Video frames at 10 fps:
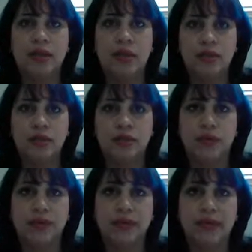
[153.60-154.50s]

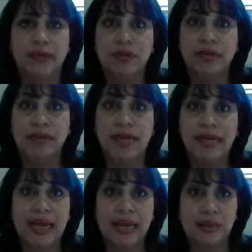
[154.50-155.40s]
Also, if you
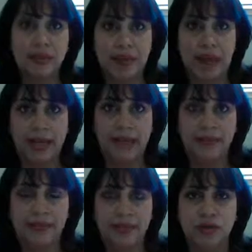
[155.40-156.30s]
decide not to buy
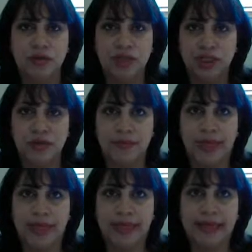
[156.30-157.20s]
and you change your
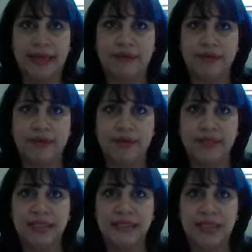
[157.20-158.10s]
mind after the
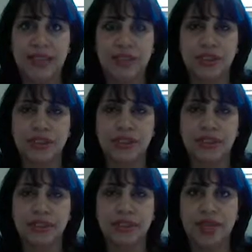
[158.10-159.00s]

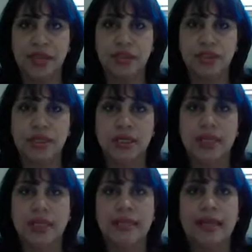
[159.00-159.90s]
inspections and such,
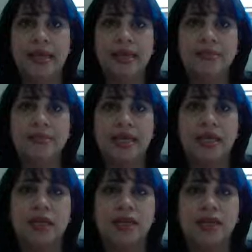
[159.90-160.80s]
then this
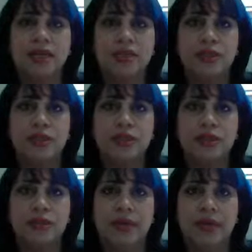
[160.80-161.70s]
money could be returned to
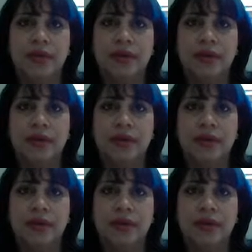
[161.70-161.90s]
you